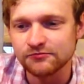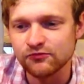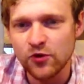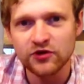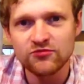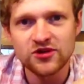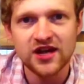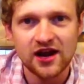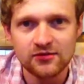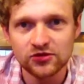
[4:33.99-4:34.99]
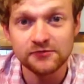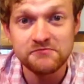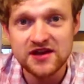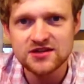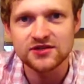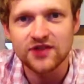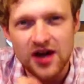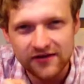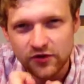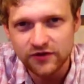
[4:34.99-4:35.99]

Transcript: rosemary, caramel and peach, it's kind of